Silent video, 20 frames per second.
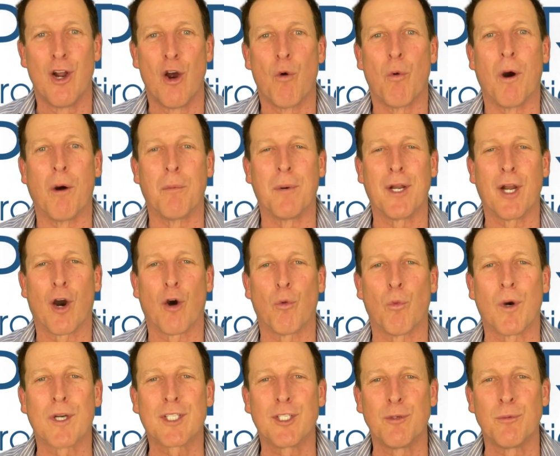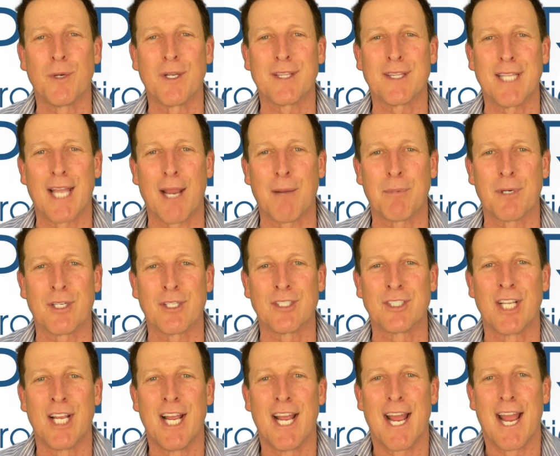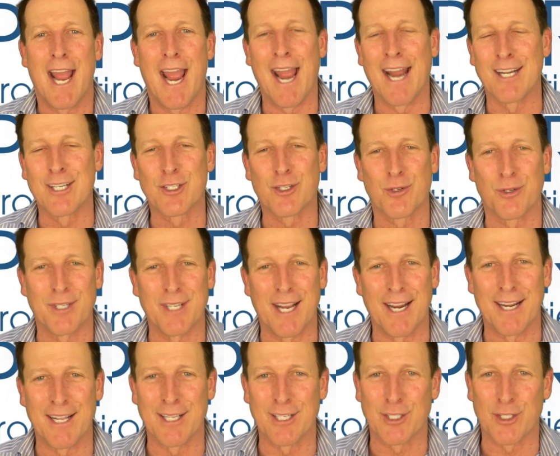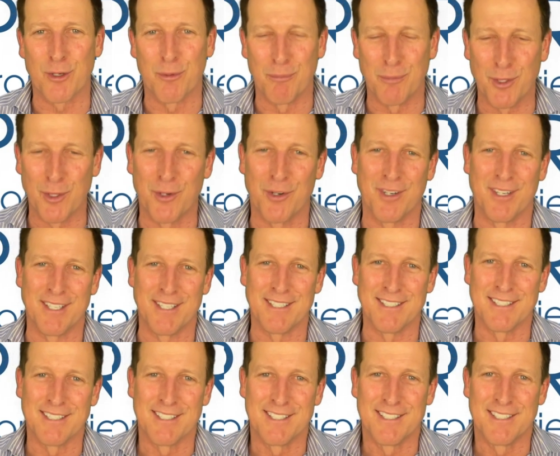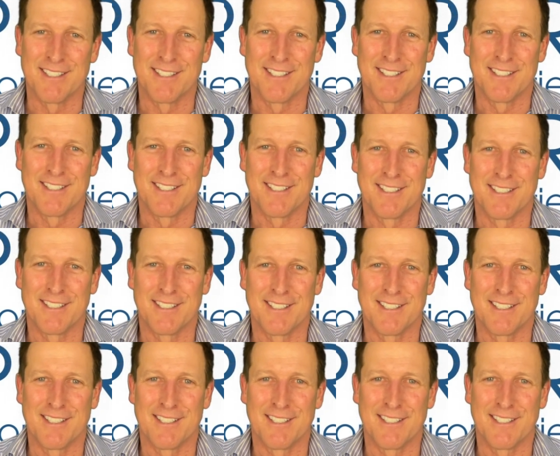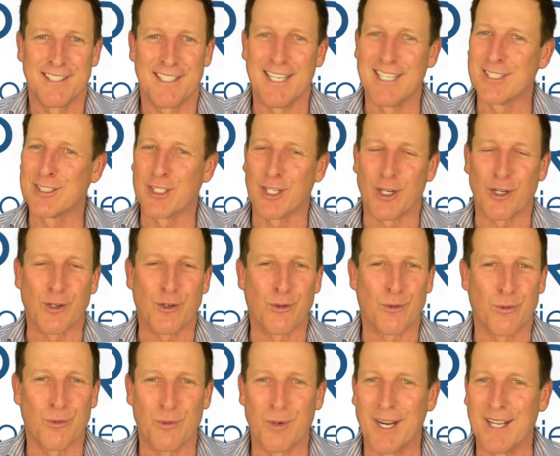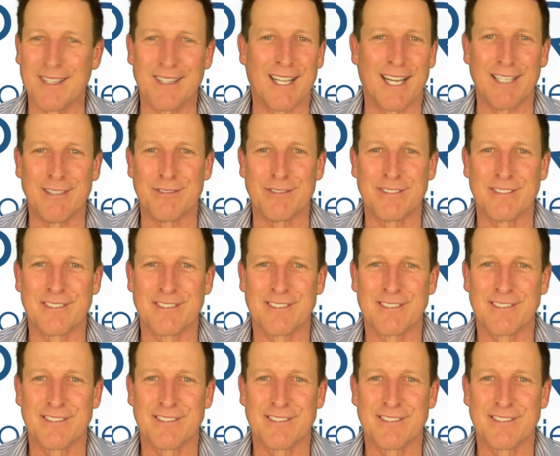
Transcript: where we are working with neighbors and creating community. It's a great life.